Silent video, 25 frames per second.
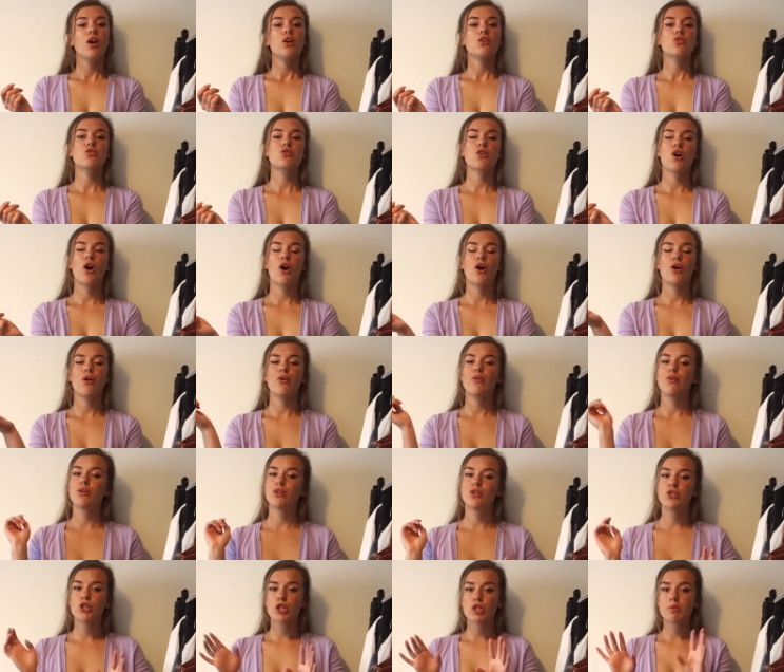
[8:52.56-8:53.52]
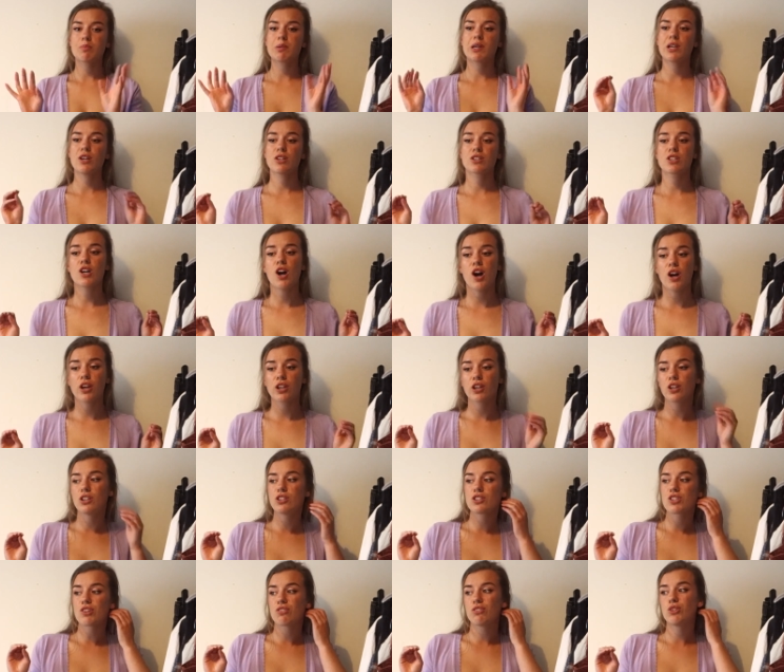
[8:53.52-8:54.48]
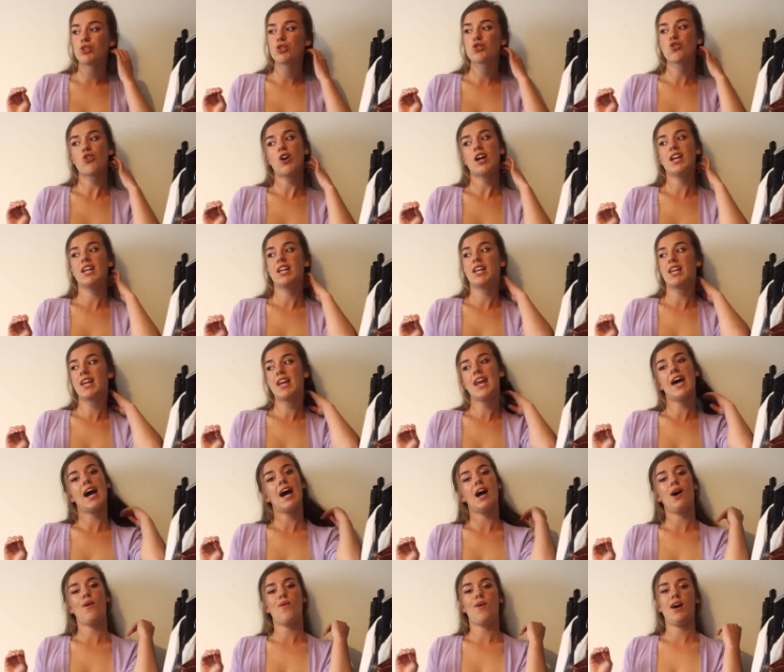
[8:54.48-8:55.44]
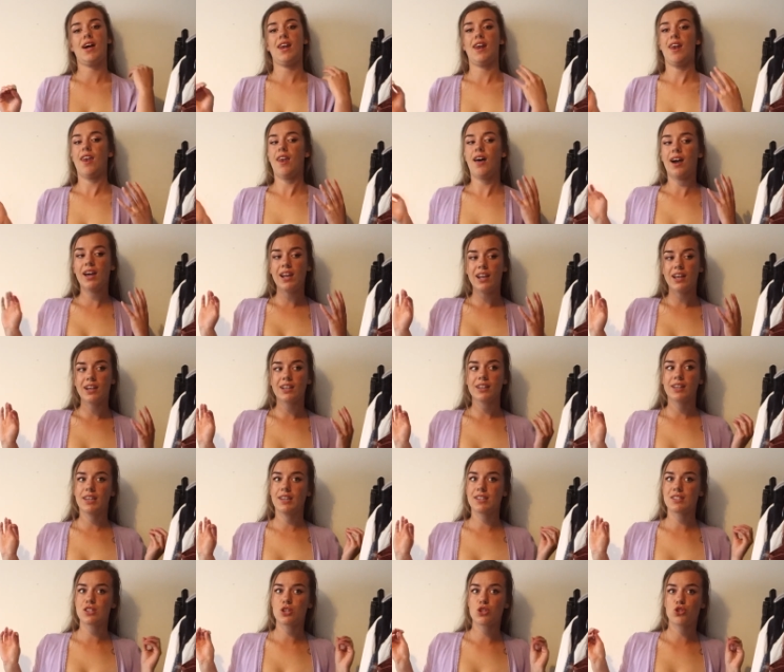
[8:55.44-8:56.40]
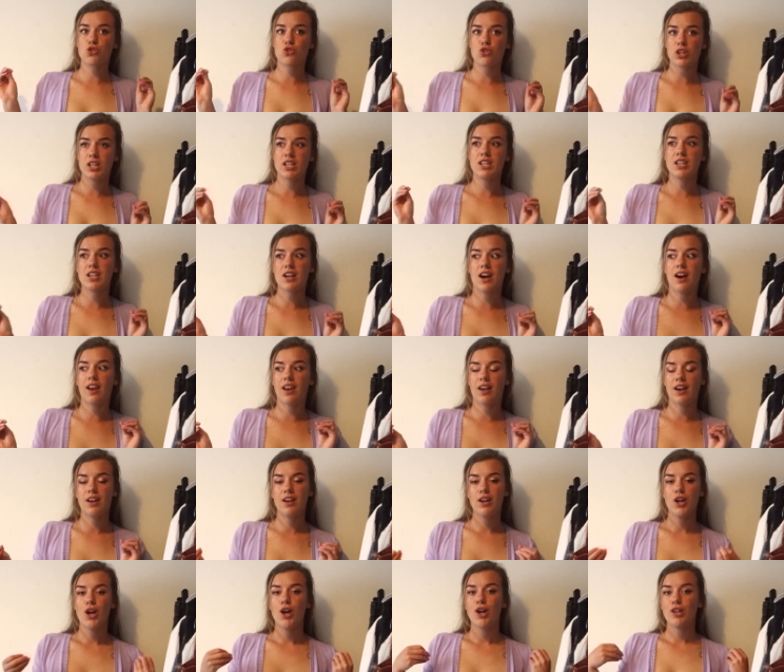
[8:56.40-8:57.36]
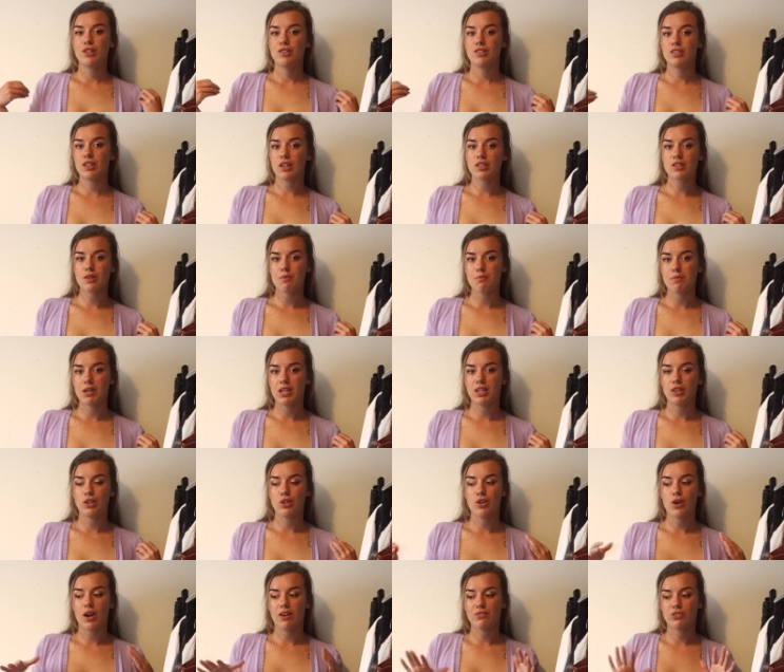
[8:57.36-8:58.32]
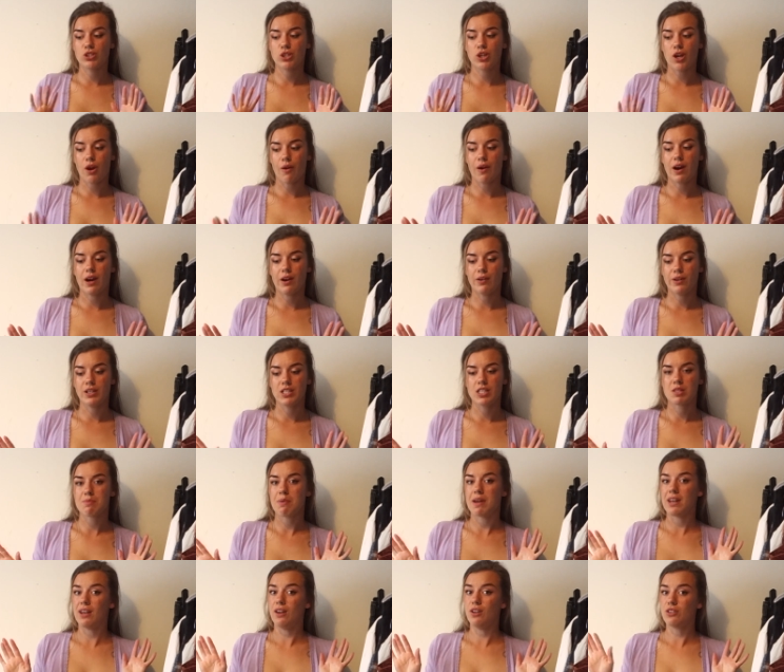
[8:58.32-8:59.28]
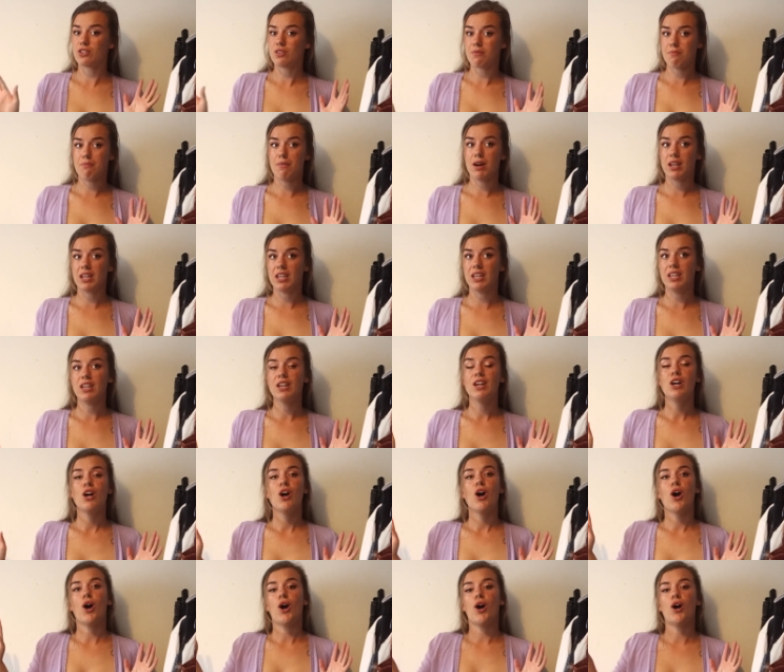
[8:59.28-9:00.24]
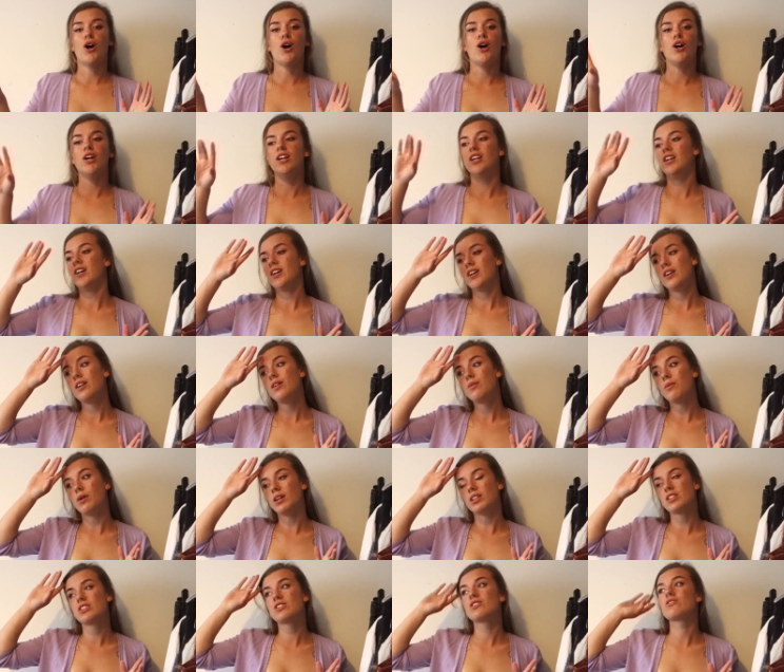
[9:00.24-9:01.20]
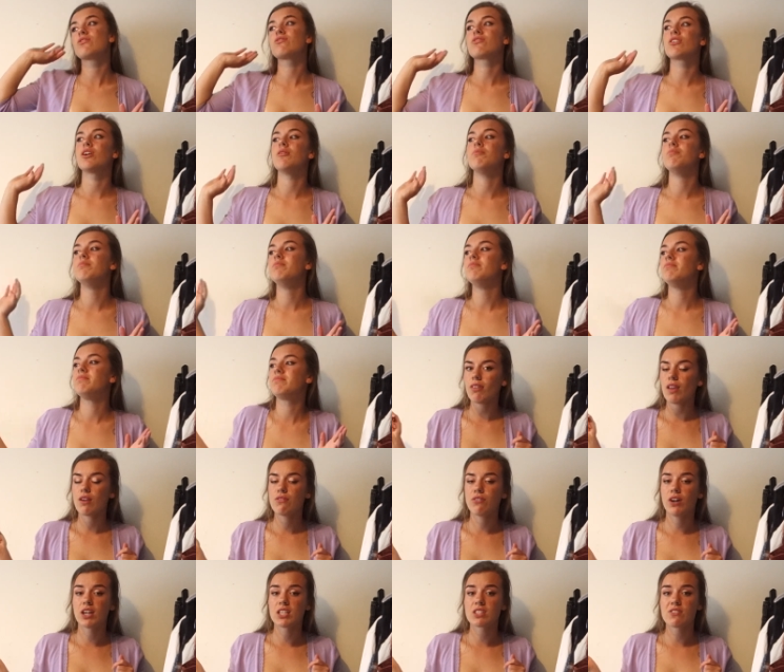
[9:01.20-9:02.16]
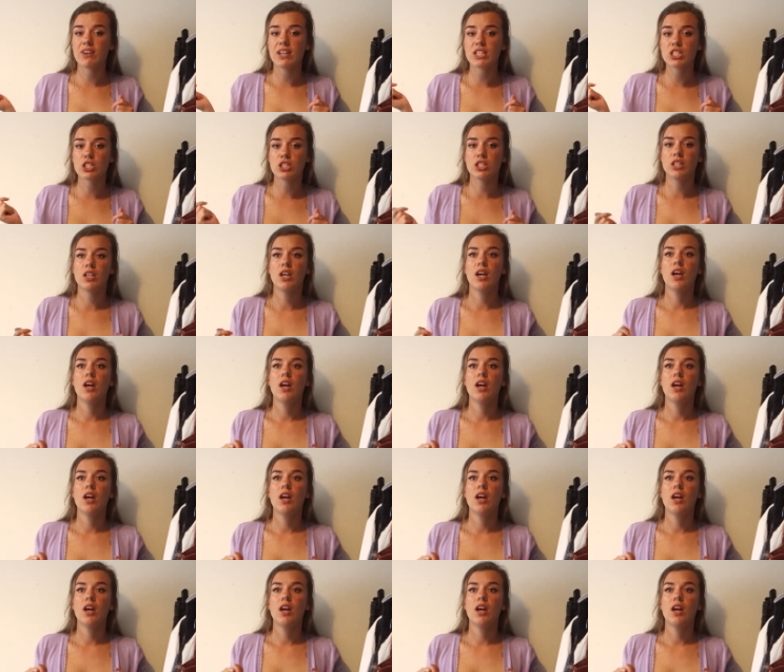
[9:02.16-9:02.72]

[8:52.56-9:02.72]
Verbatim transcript: So just because cardigans are on trend now and lilac is a trendy colour doesn't mean that you have to go out and spend loads of money on ones from fast fashion